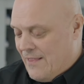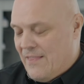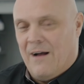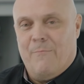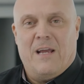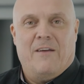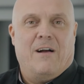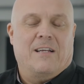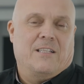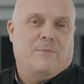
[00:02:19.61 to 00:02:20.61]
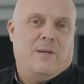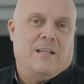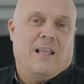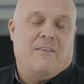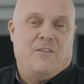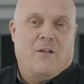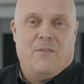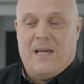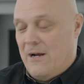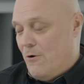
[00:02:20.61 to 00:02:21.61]
that may have actually been left on
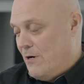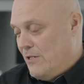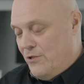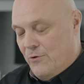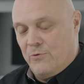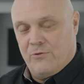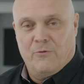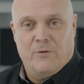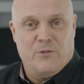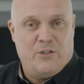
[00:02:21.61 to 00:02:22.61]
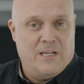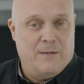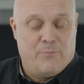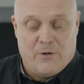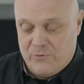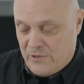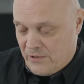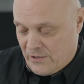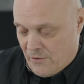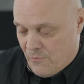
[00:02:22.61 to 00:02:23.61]
there or induced through the machining process.
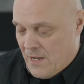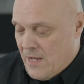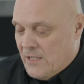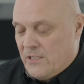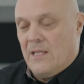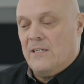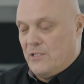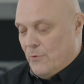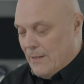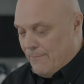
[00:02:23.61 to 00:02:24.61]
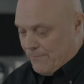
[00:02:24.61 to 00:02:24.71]
So let's do it.